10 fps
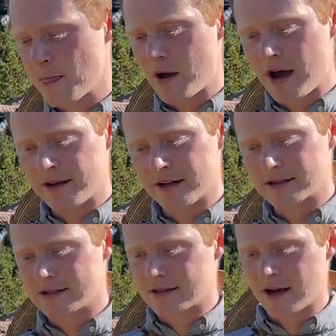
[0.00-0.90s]
and
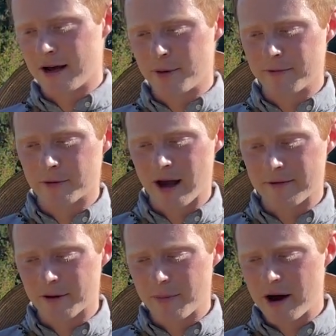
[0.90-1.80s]
its beautiful kind of
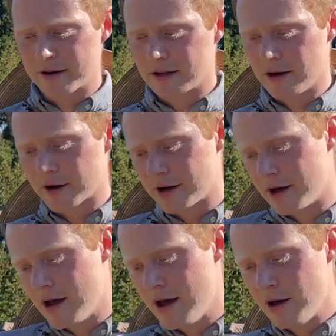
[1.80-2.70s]
compounded look
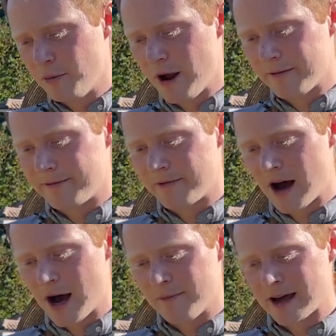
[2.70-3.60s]
with
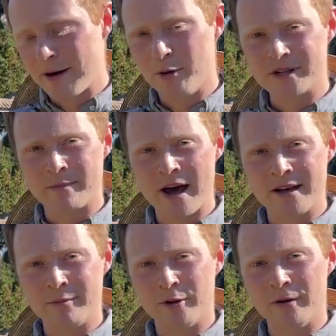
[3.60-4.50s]
the kind of more
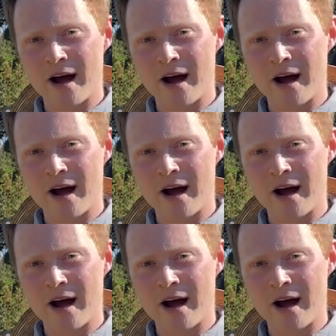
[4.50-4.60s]
dependable